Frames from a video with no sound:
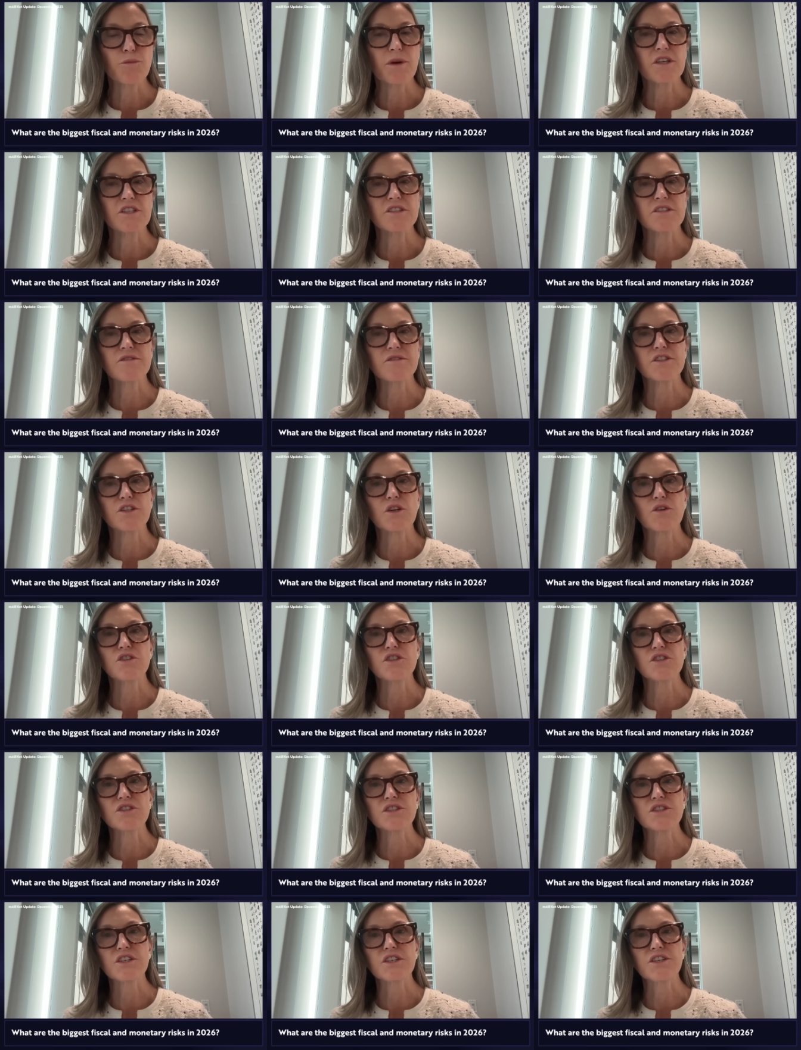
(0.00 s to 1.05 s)
parts of
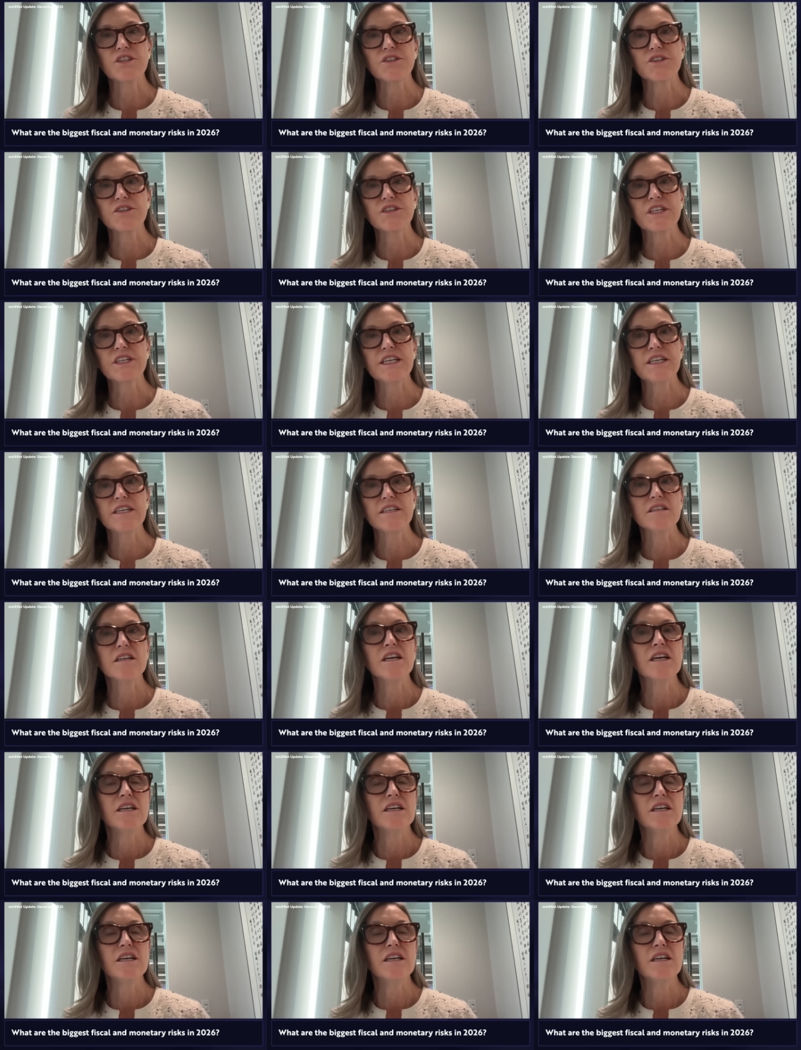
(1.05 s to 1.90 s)
Social Security,